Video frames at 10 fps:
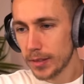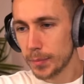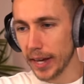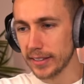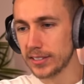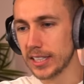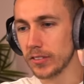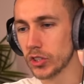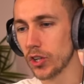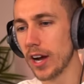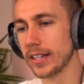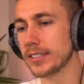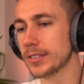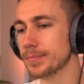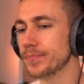Better than Stephen
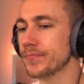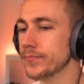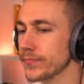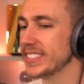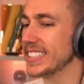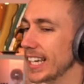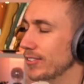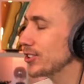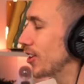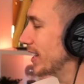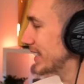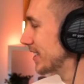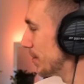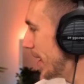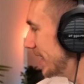Tries? Stephen Tries
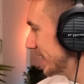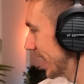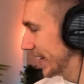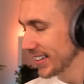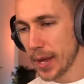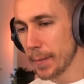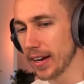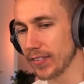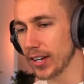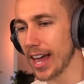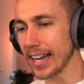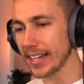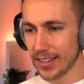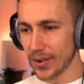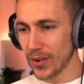is amazing, but I feel
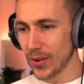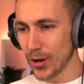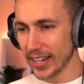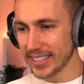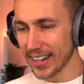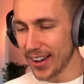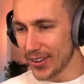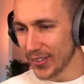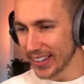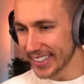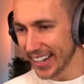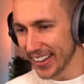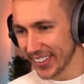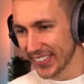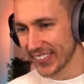like, oh, I don't
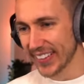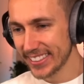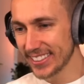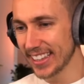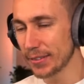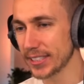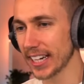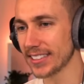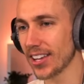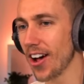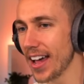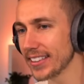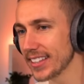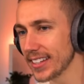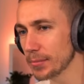know. You said that with Chest? I
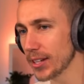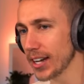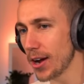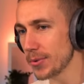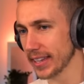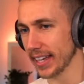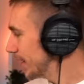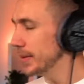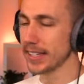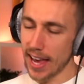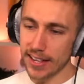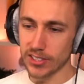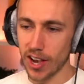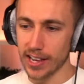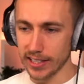think I'm going to go with it. I mean,
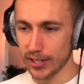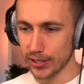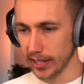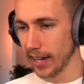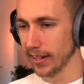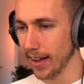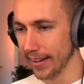KSI, you know, you're getting